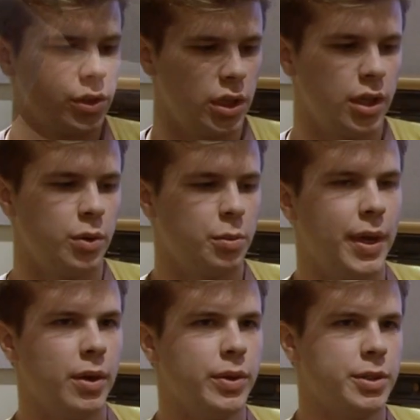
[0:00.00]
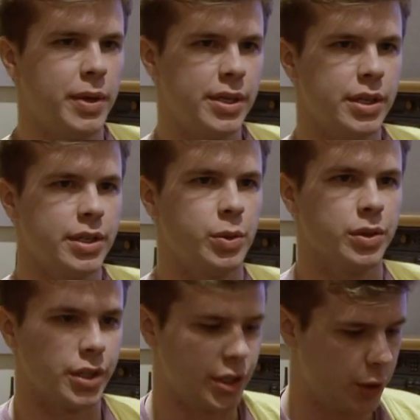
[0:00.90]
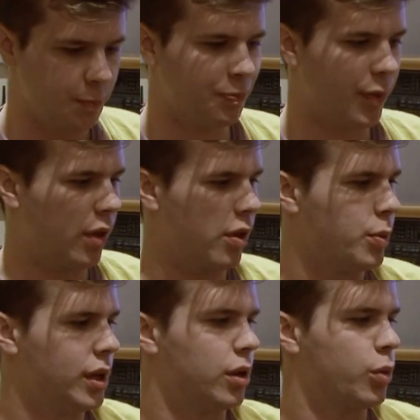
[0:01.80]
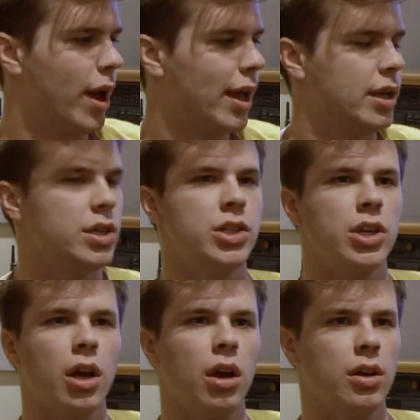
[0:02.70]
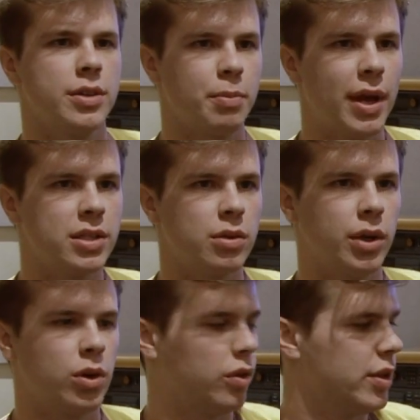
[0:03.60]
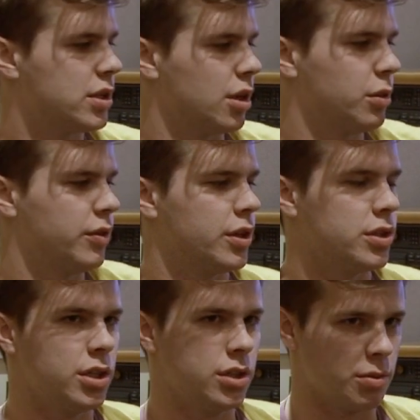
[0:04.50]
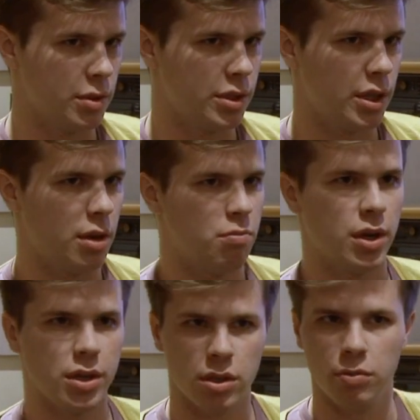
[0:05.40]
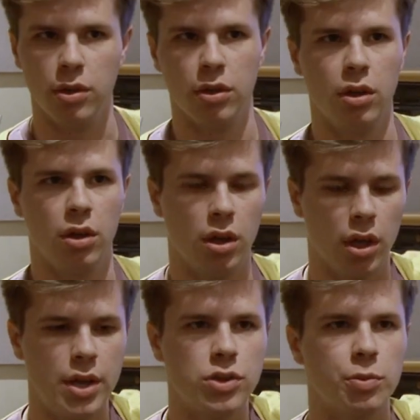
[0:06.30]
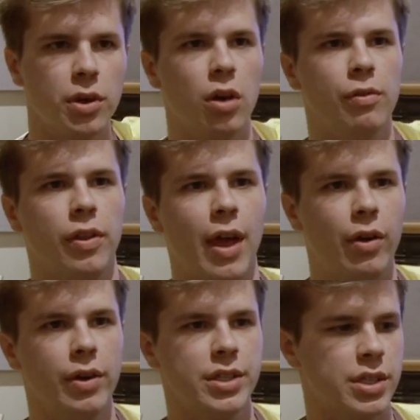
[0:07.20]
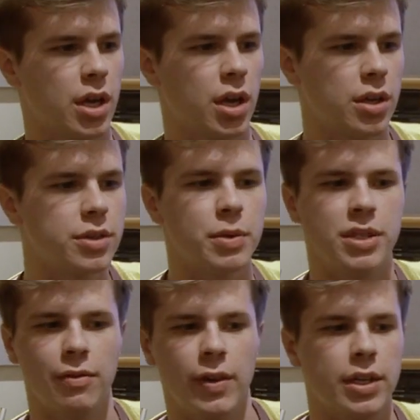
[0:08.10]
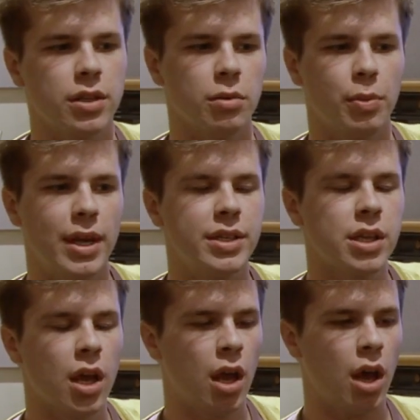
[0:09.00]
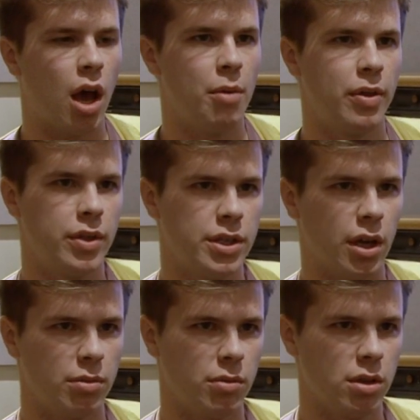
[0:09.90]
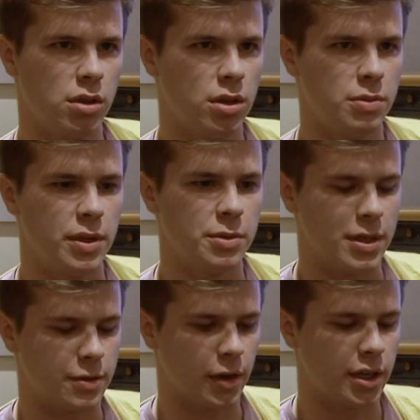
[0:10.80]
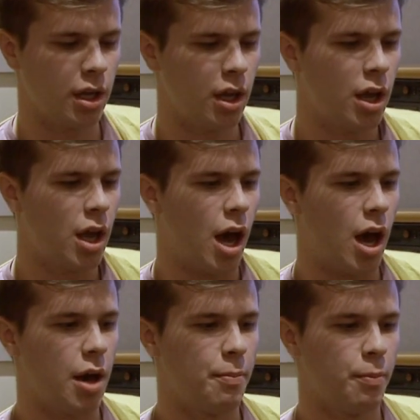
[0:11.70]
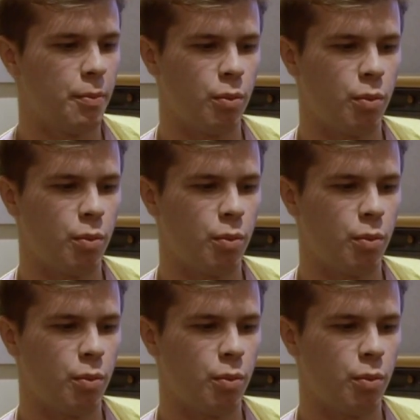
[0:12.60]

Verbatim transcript: Julia will pick which pieces she wants to do, and then we'll arrange uh, a space to record. This time we've chosen to use the museum because the mu instrument over there is uh, specific to the piece um, and the time that has been specified. Um,